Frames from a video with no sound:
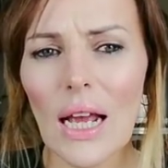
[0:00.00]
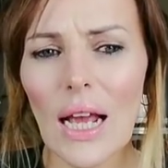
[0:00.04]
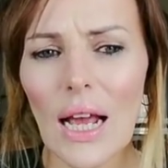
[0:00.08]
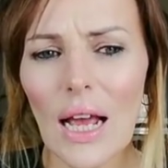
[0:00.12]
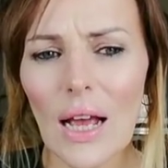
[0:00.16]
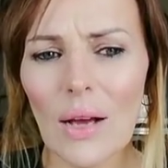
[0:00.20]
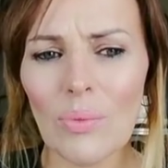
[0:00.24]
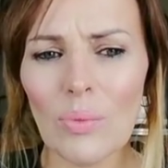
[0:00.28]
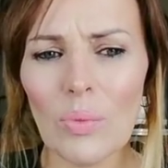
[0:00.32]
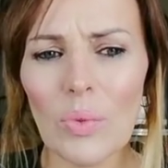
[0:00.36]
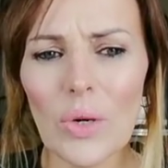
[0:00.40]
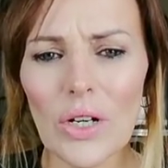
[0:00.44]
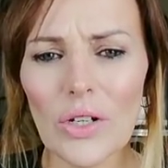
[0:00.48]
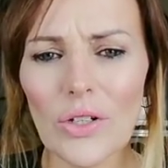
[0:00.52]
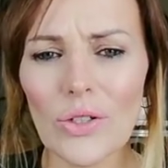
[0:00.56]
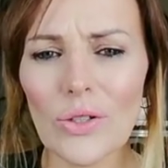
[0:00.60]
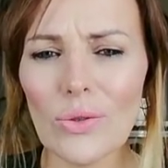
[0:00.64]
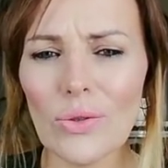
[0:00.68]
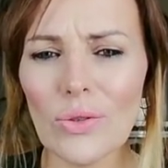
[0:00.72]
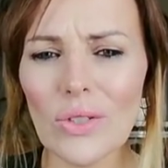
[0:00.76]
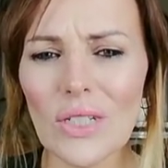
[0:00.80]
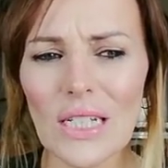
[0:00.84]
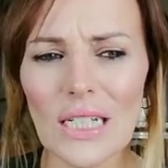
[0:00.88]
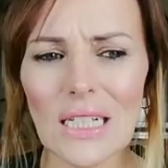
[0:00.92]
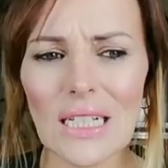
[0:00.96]
and where
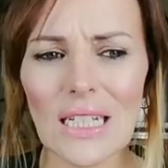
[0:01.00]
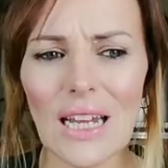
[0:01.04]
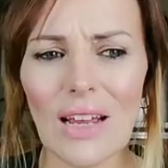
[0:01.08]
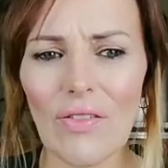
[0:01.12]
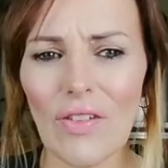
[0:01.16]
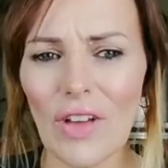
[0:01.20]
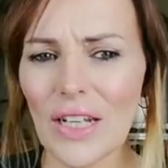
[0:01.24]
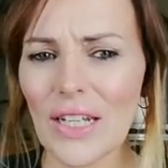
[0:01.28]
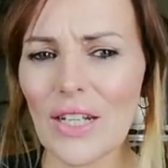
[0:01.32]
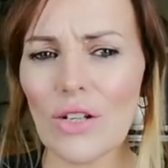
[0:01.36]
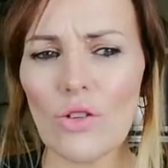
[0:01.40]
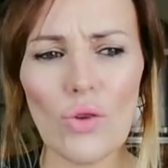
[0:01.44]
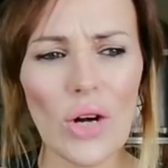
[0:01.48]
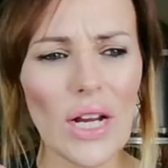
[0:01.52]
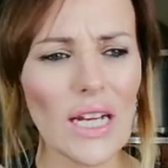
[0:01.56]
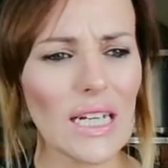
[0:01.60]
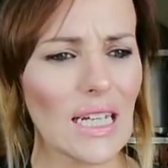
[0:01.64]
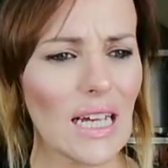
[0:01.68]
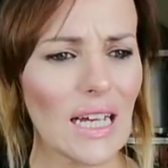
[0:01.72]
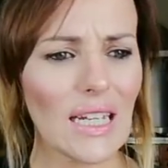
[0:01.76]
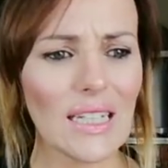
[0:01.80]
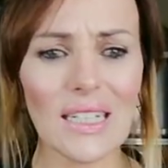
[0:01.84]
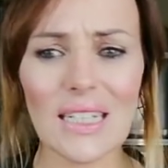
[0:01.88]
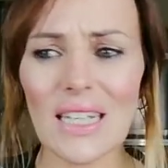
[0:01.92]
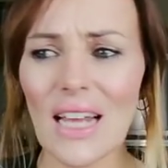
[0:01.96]
you didn't have any great
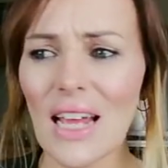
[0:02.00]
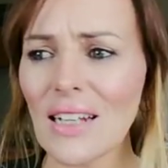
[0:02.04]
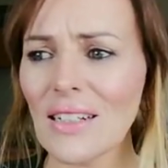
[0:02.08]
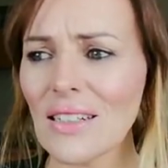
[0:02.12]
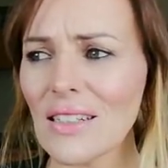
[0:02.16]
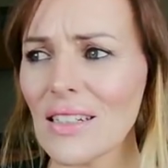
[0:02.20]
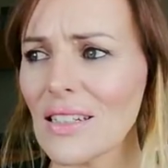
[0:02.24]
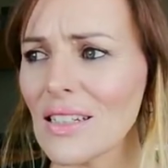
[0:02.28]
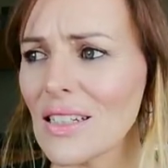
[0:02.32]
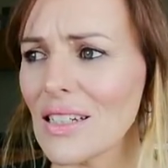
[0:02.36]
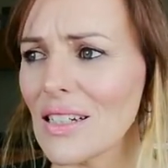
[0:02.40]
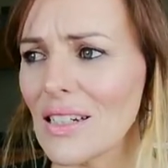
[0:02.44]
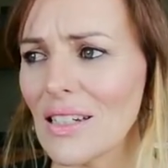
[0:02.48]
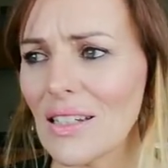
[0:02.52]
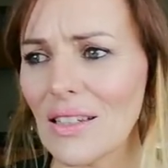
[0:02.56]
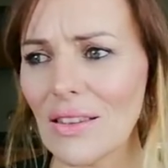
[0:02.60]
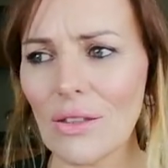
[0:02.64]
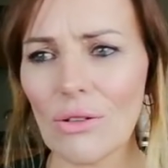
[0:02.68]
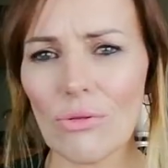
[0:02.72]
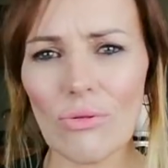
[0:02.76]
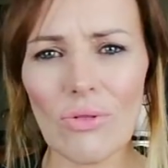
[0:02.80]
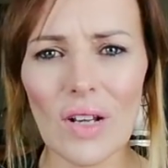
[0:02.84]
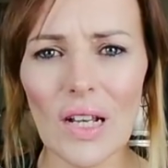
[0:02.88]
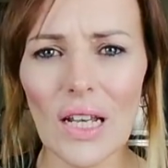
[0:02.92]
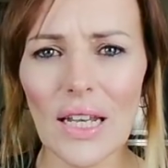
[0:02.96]
identity in the
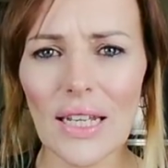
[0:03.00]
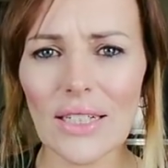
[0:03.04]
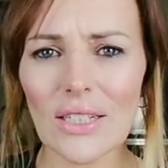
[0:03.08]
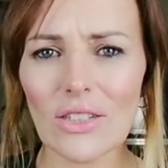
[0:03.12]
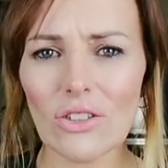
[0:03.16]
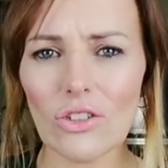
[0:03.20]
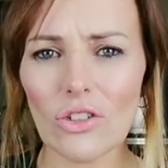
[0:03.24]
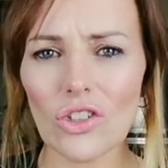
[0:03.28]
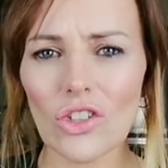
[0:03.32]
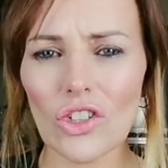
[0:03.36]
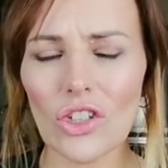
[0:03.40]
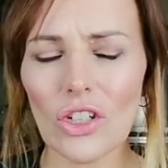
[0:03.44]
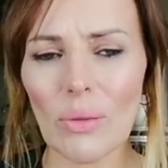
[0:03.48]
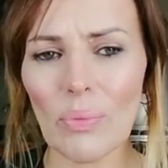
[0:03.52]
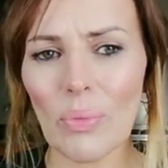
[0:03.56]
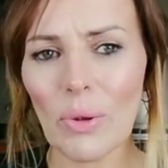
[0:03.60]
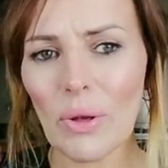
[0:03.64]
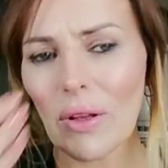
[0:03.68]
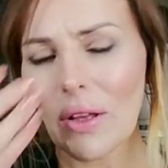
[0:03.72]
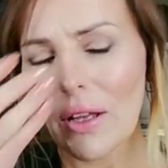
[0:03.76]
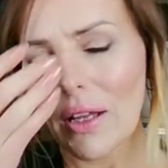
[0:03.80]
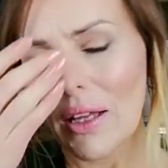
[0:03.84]
relationship.